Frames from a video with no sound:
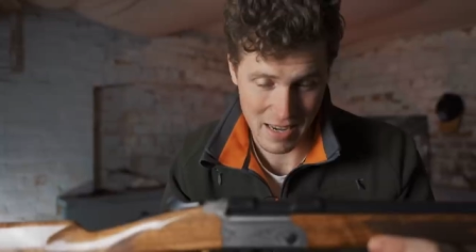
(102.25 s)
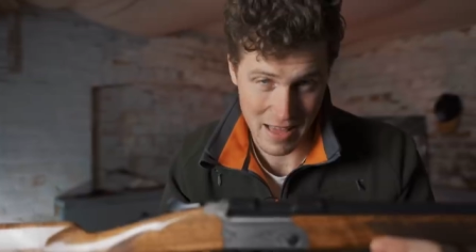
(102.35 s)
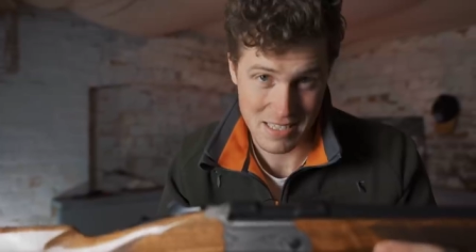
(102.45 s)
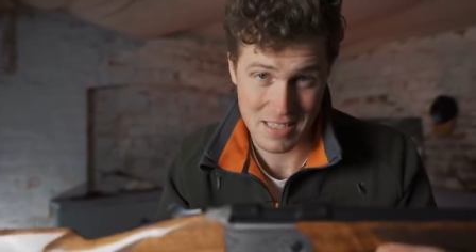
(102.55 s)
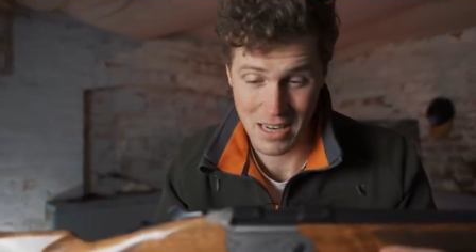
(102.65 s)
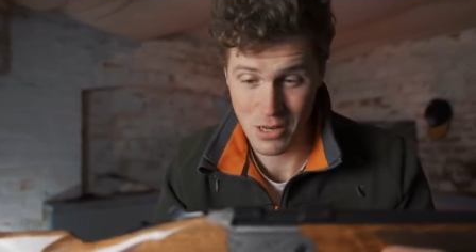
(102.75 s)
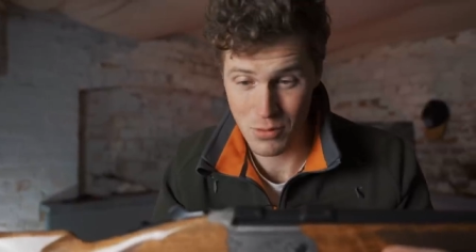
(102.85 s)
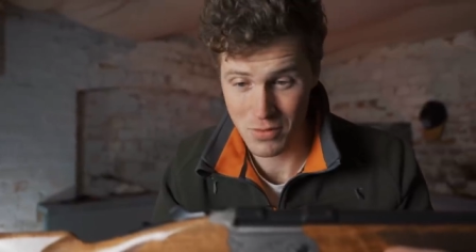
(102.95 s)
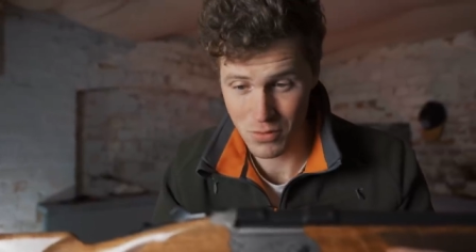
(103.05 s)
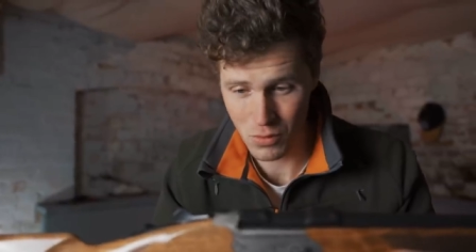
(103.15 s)
less than you
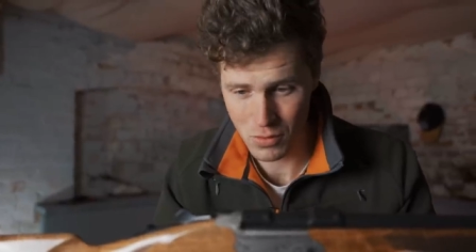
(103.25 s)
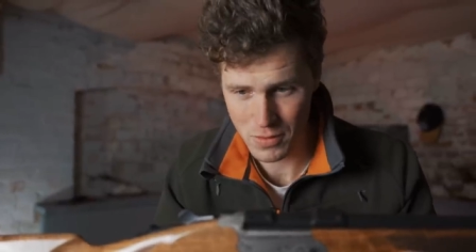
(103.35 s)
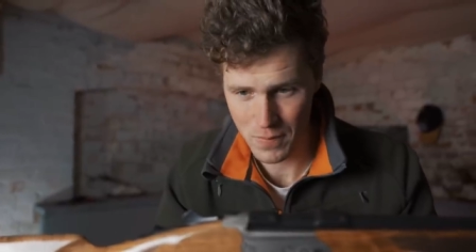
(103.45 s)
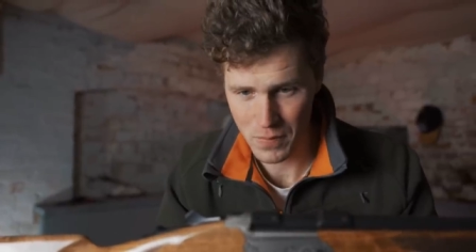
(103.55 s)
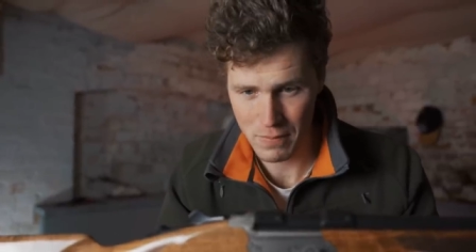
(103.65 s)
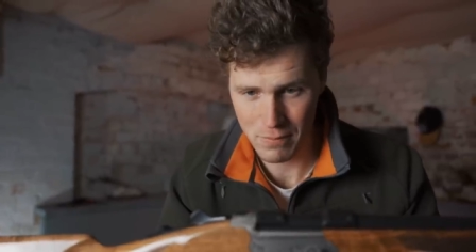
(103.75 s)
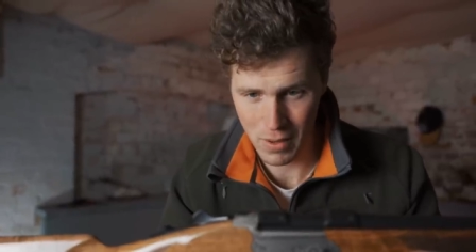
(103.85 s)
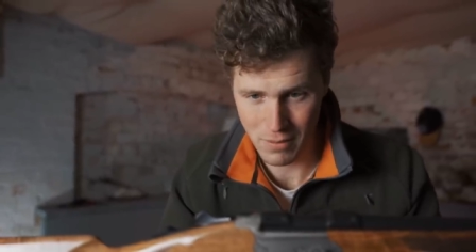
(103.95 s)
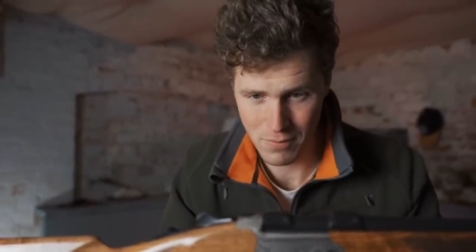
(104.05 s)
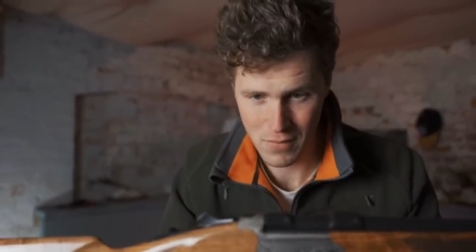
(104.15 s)
would have thought,
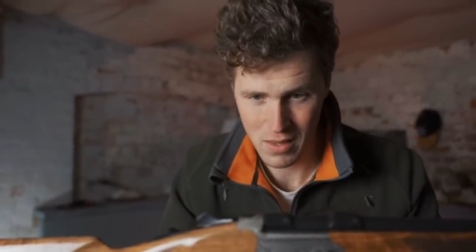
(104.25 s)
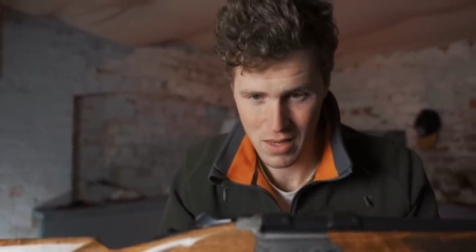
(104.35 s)
but